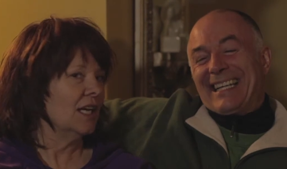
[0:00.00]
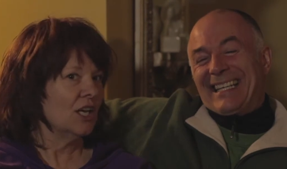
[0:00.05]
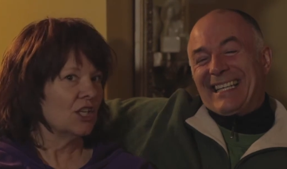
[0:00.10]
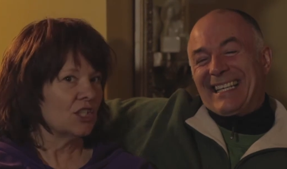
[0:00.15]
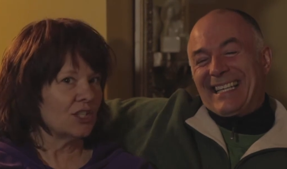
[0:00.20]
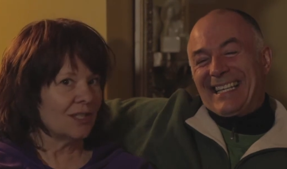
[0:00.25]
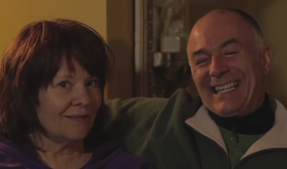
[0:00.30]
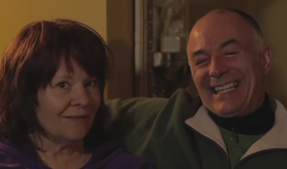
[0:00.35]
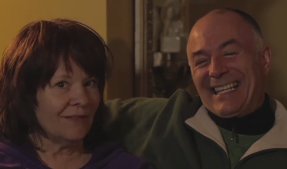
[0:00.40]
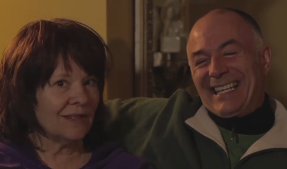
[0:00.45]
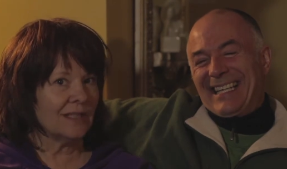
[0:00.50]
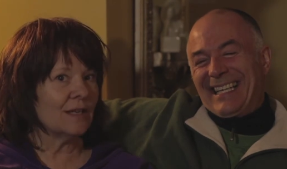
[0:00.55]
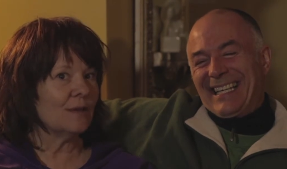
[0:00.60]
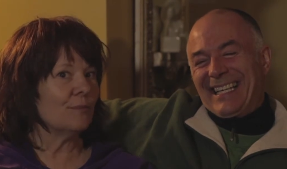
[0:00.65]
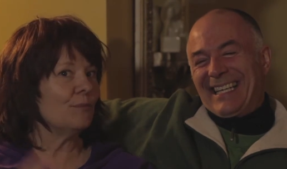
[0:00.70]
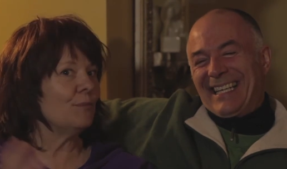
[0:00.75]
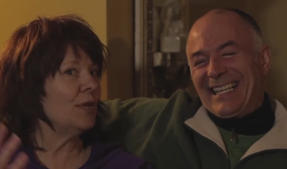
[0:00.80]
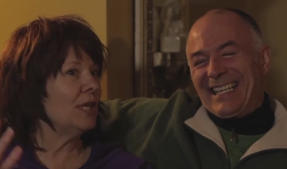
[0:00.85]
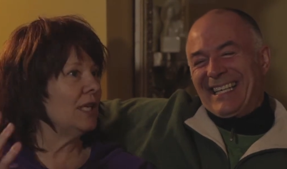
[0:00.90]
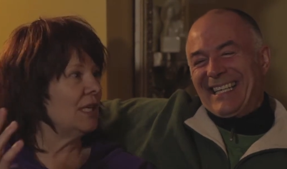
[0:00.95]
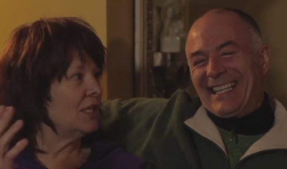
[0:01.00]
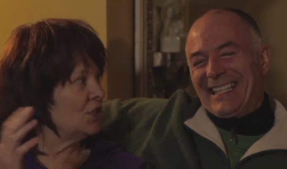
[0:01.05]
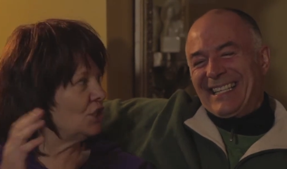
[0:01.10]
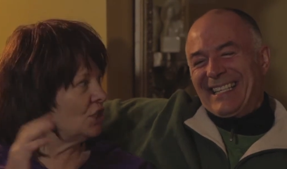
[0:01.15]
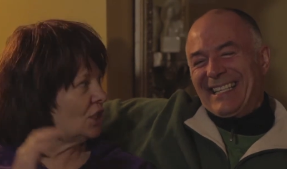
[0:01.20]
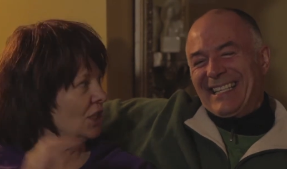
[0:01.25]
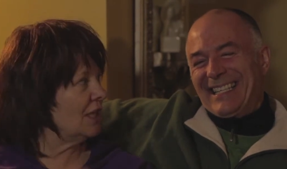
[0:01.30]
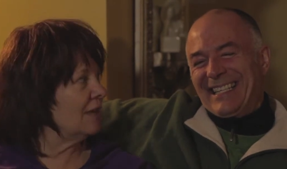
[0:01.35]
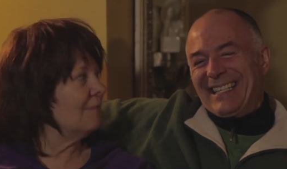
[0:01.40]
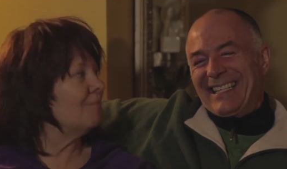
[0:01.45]
Speaker 1: So even the
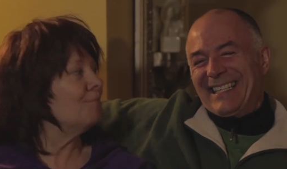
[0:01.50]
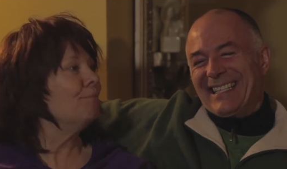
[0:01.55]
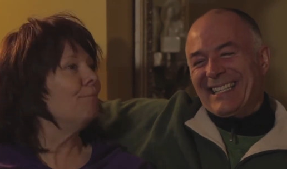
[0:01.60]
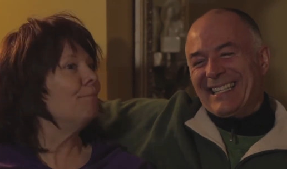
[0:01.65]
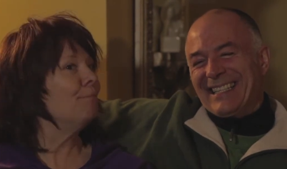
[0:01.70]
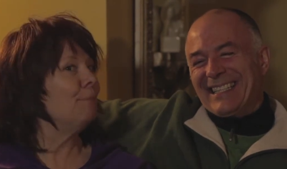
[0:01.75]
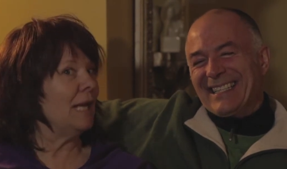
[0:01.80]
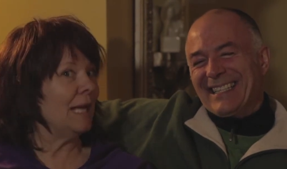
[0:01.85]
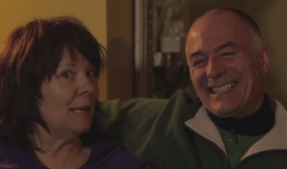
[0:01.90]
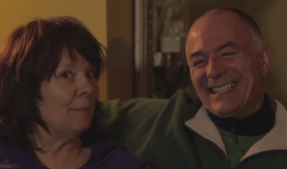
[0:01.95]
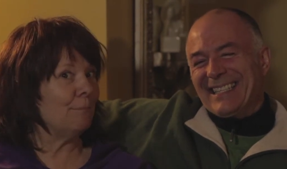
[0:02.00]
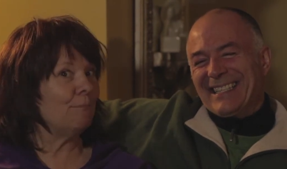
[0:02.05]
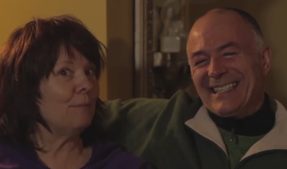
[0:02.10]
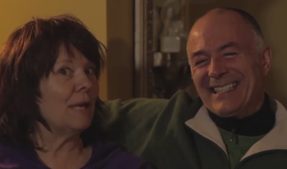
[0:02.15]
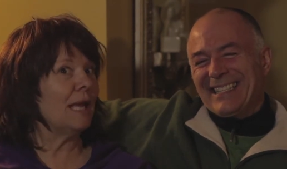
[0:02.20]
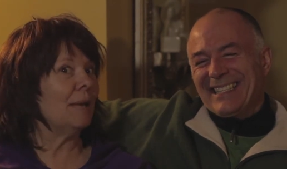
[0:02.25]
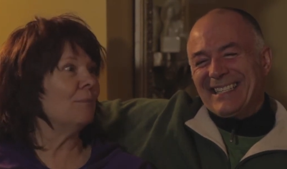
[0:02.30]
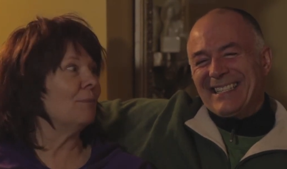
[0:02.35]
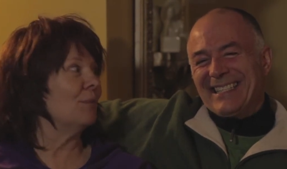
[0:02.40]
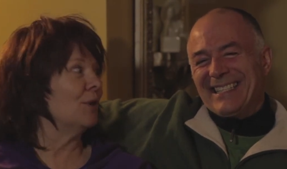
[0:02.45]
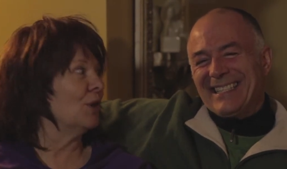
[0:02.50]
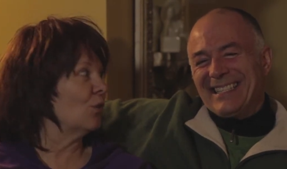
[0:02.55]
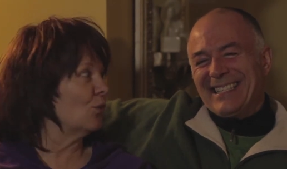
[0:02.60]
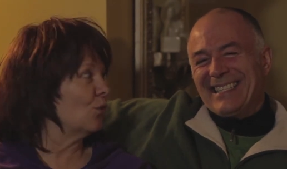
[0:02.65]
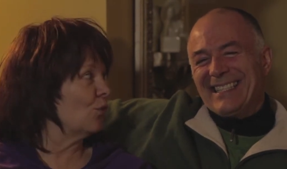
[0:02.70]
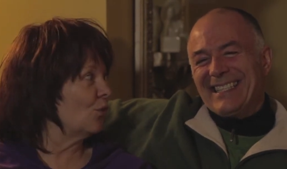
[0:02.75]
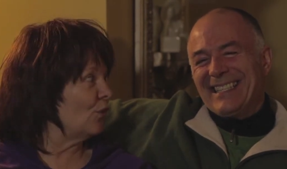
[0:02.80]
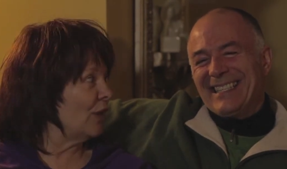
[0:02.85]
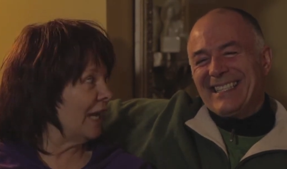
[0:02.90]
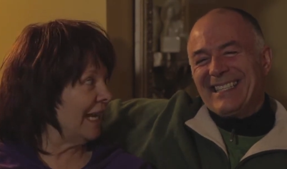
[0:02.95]
PG beep beep
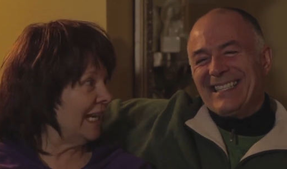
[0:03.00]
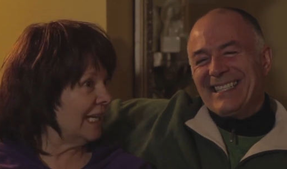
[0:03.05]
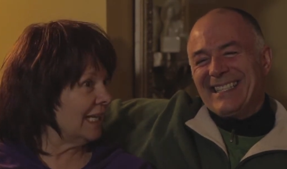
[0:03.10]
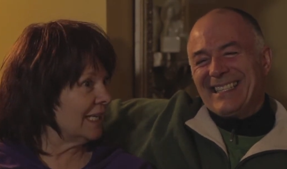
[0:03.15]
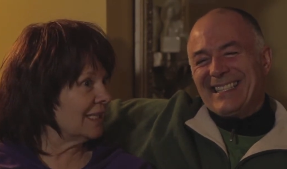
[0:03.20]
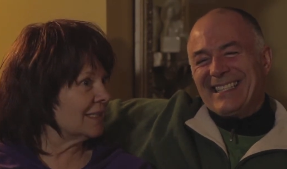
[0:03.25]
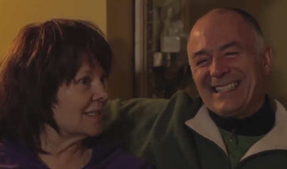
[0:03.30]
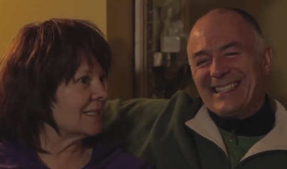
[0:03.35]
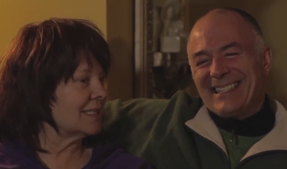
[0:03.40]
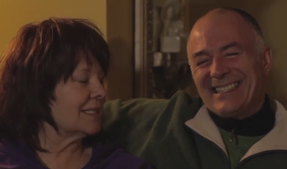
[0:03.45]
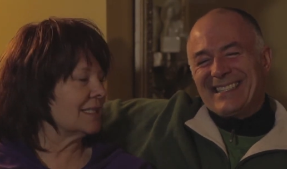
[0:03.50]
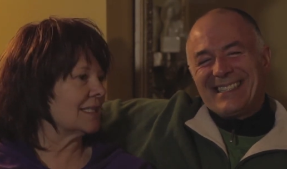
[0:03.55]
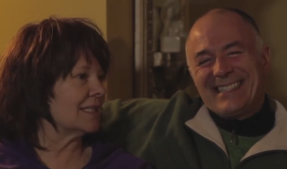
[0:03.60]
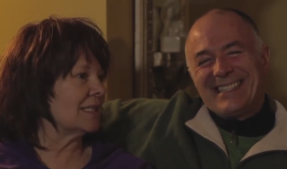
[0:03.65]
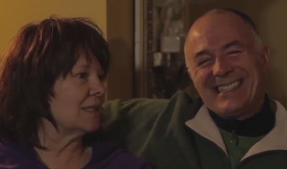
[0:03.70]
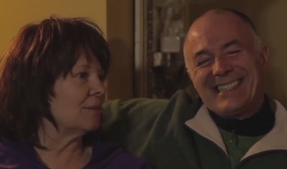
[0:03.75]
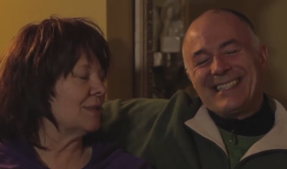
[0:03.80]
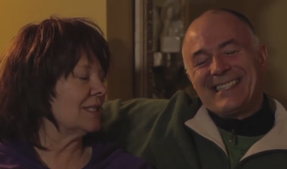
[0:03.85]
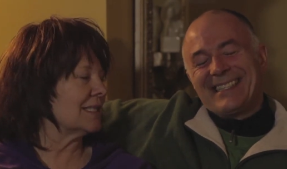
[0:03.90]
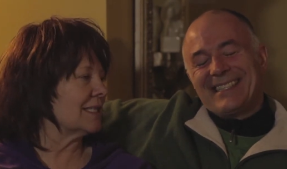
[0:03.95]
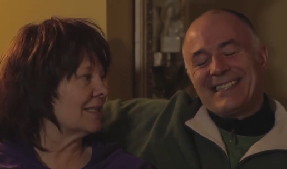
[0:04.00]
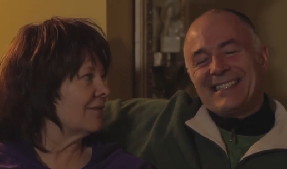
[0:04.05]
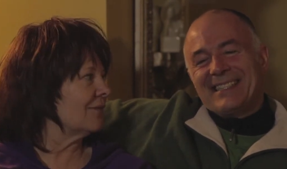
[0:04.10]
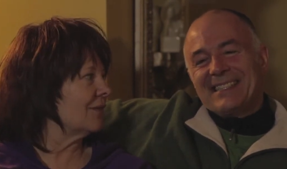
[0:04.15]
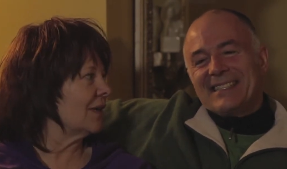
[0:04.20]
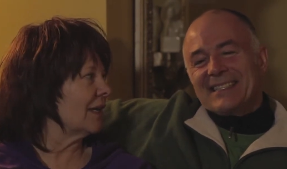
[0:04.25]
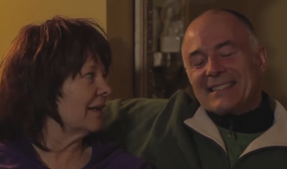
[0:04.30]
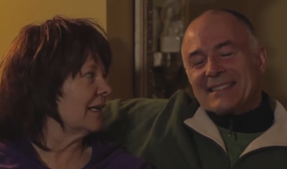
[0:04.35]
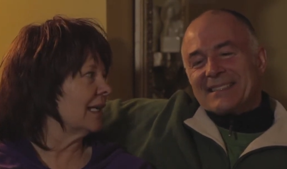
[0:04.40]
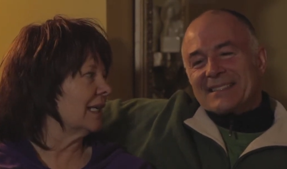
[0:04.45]
rating system isn't
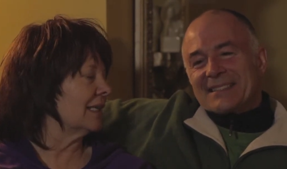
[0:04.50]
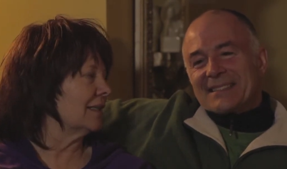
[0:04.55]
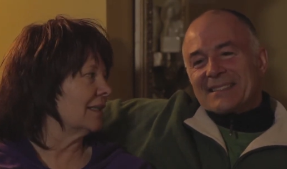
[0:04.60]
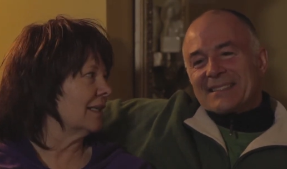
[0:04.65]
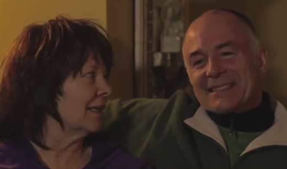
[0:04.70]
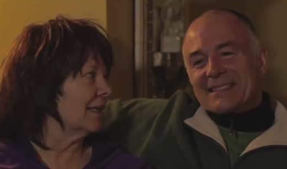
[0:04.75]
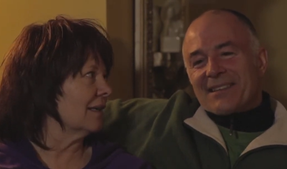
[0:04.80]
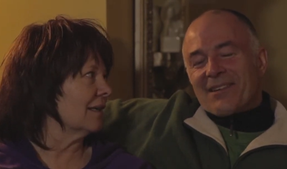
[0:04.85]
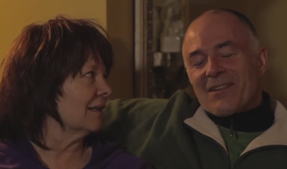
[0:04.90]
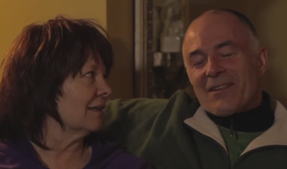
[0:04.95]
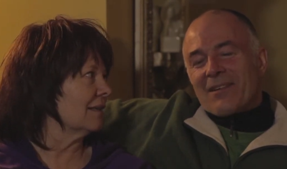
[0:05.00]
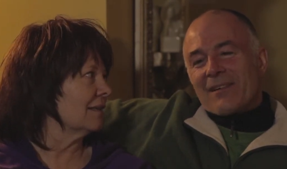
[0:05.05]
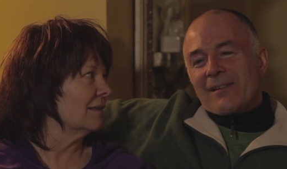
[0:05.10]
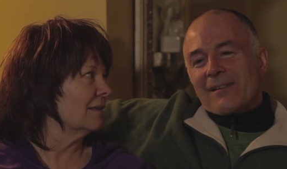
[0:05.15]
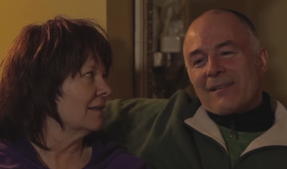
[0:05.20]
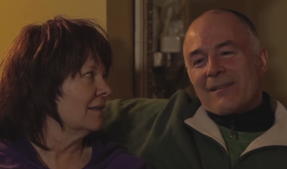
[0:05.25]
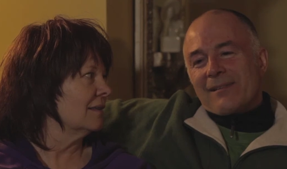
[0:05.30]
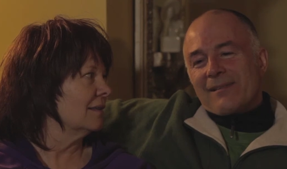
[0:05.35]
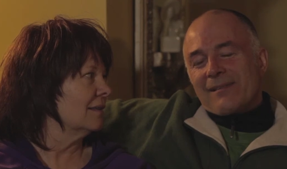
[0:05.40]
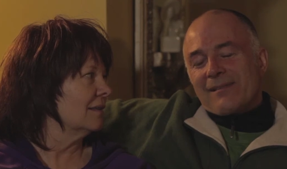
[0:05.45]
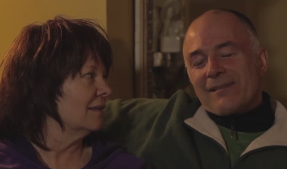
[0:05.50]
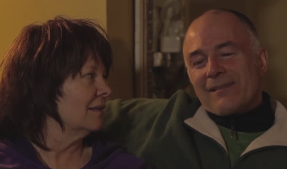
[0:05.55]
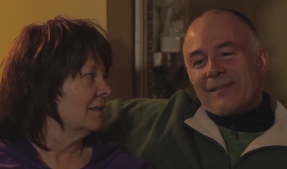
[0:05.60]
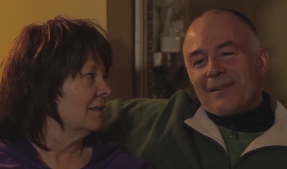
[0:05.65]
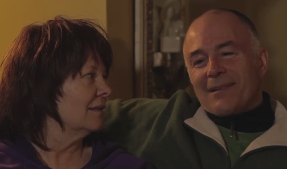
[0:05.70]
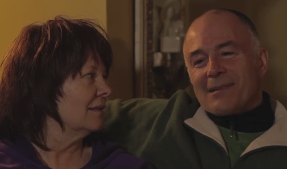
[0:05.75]
very clear. Mm-hmm.